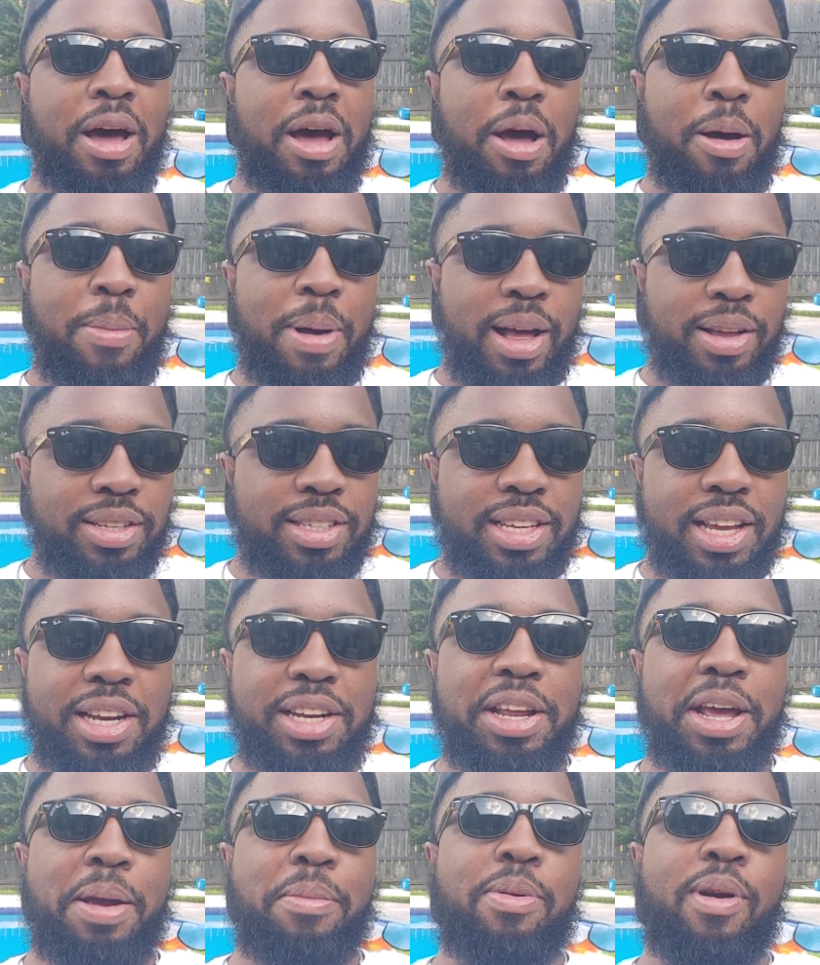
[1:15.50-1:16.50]
about
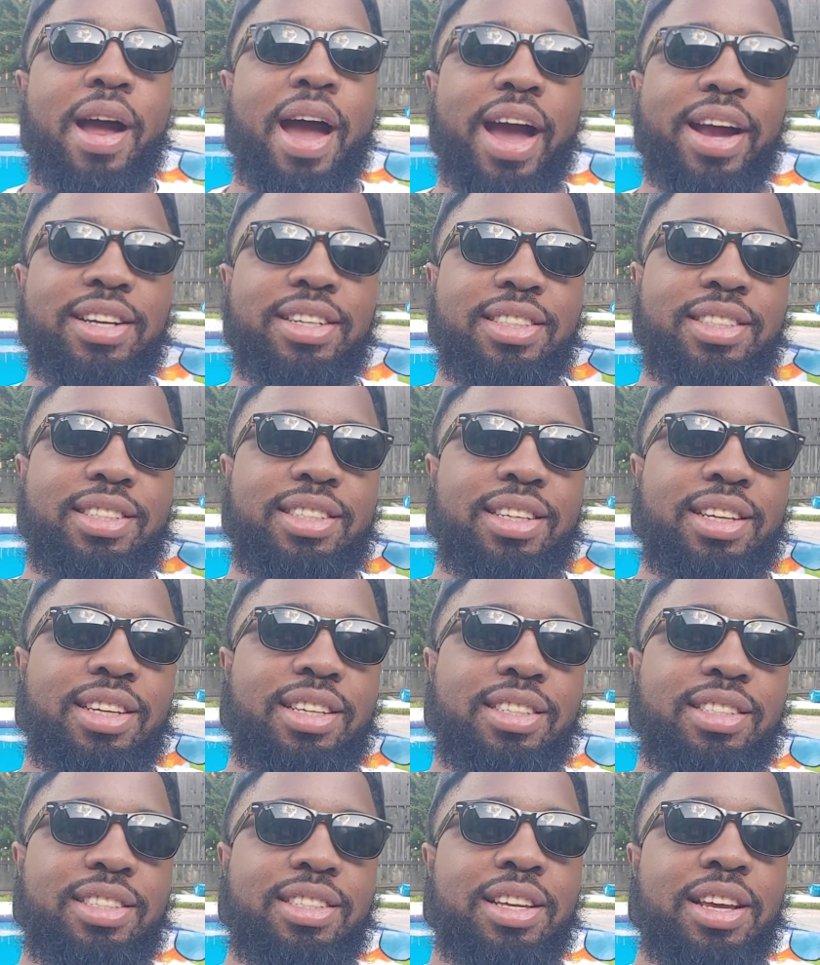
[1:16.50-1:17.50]
Sunday
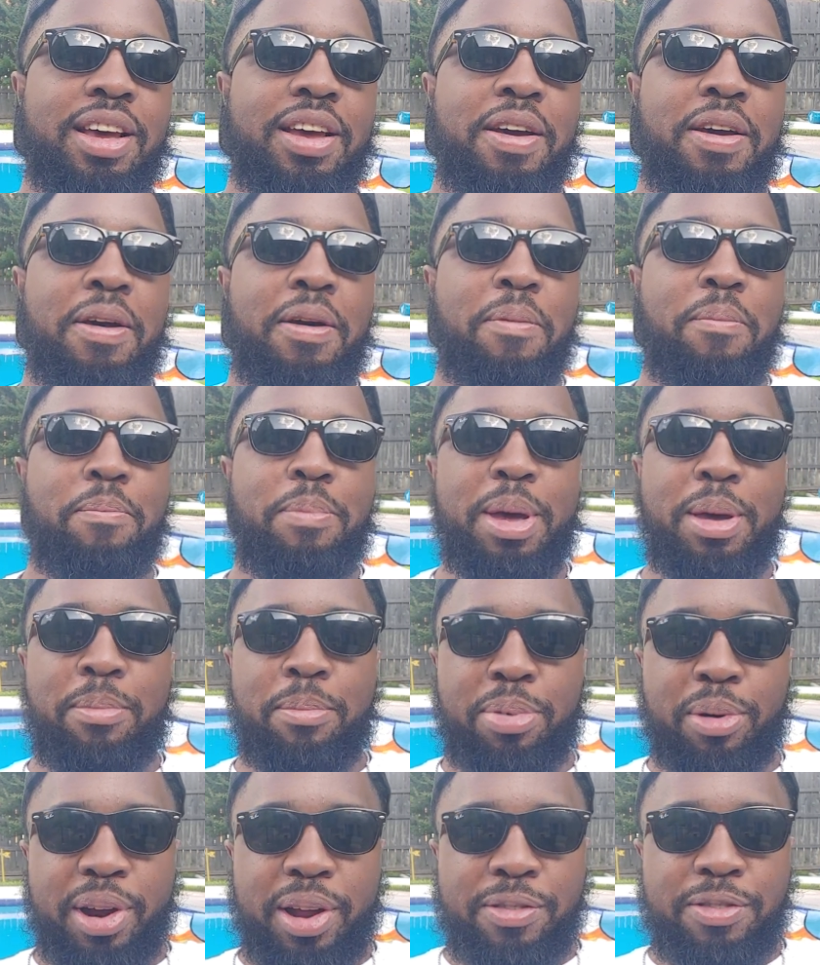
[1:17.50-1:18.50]
practices,
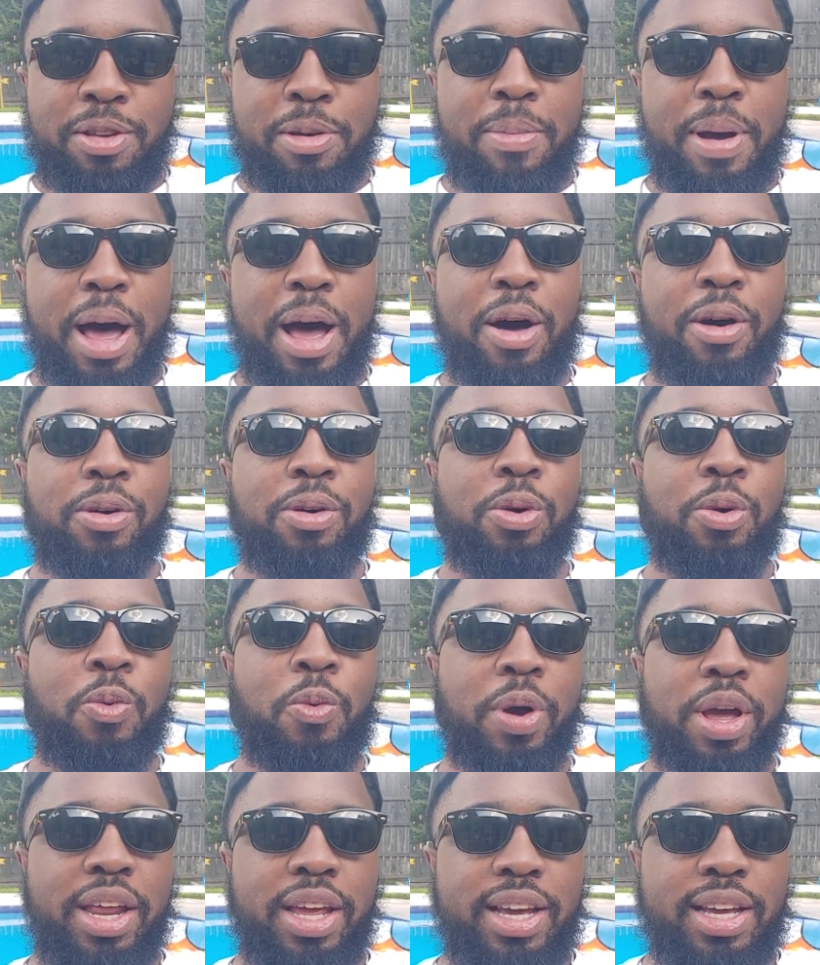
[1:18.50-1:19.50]
been briefed about
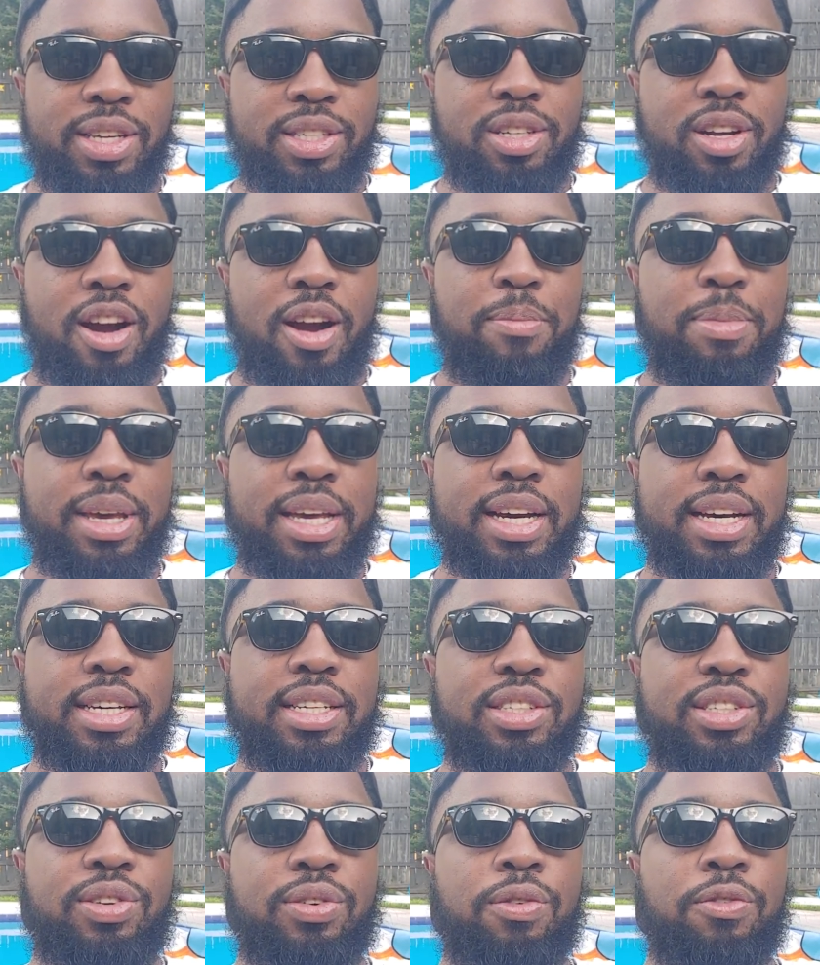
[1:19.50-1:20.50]
winning is hard,
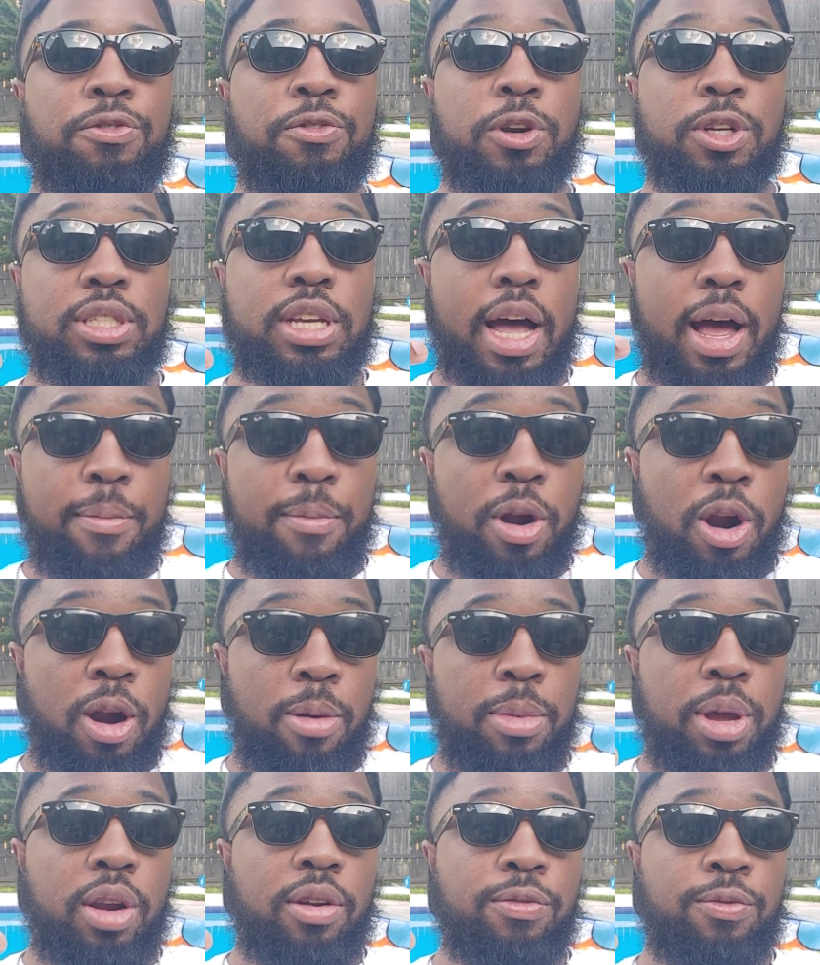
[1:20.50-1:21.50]
because for Tom
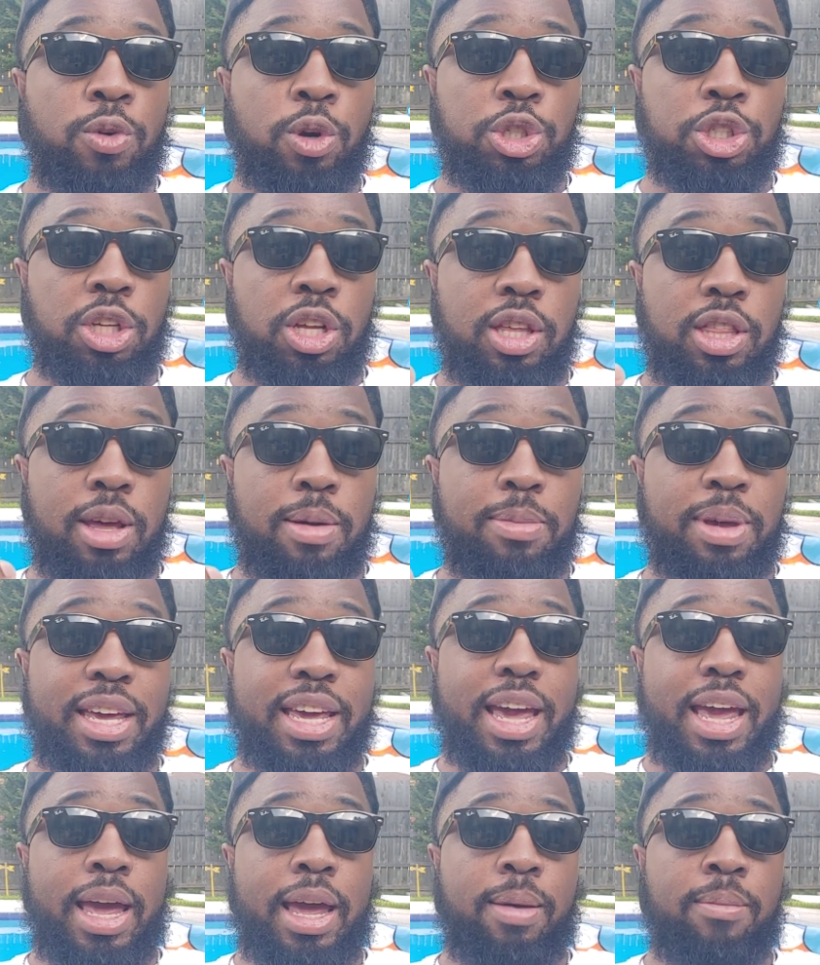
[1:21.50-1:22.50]
Herman, unfortunately, that
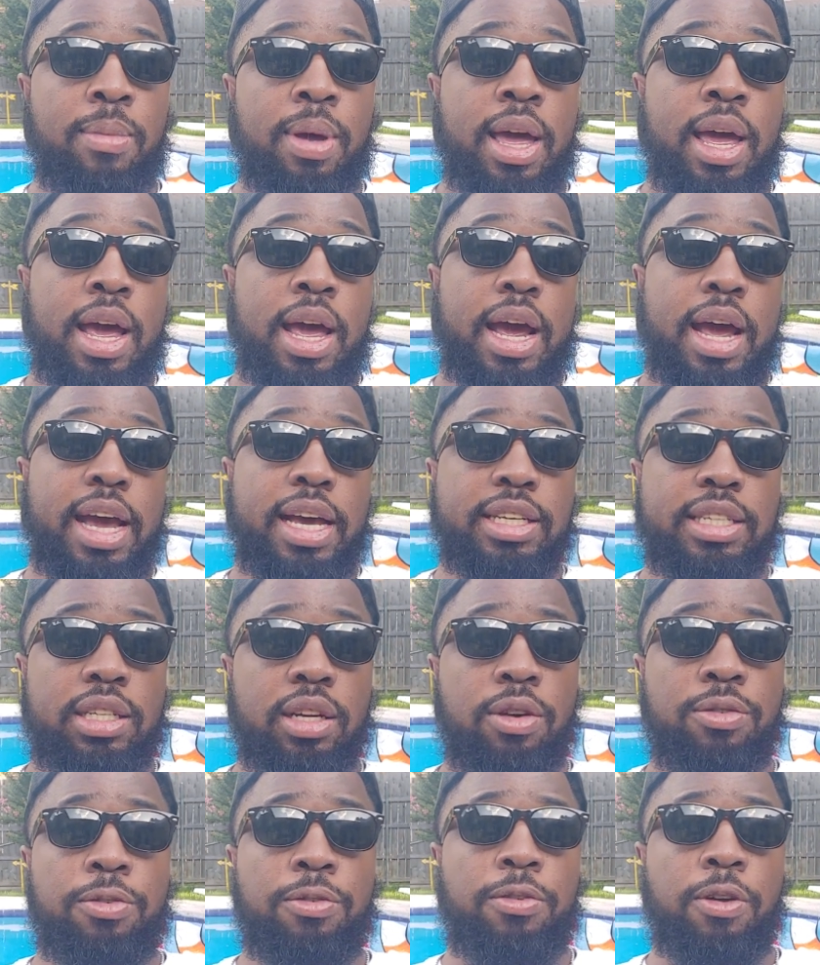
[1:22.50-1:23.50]
became a
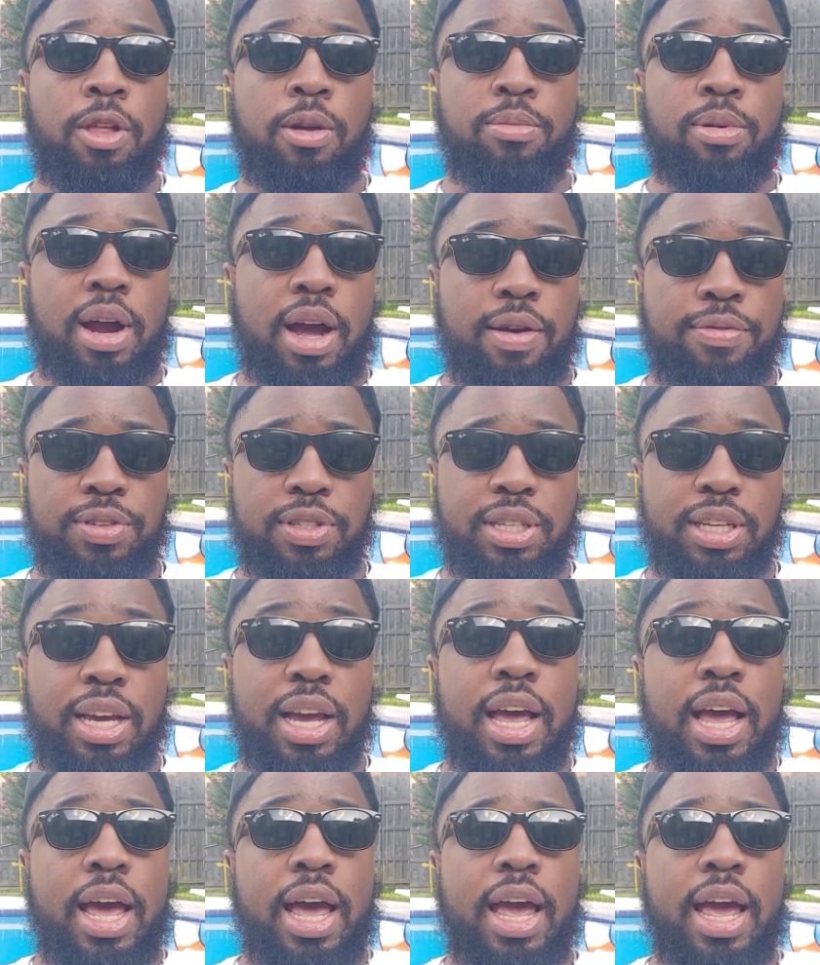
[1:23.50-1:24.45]
self-fulfilling prophecy.